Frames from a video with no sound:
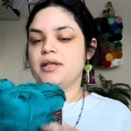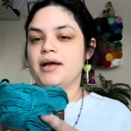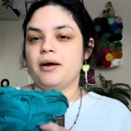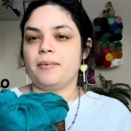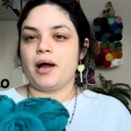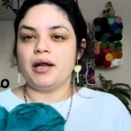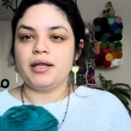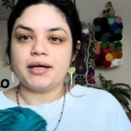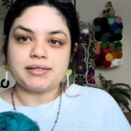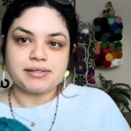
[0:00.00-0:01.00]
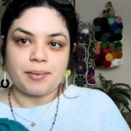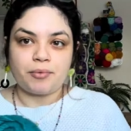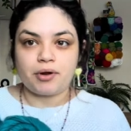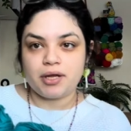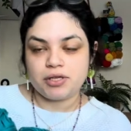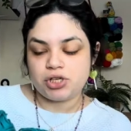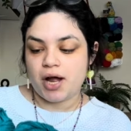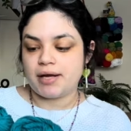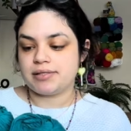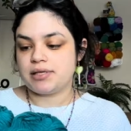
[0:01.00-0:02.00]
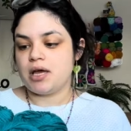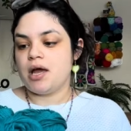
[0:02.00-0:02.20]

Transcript: like a kind of like a summery dress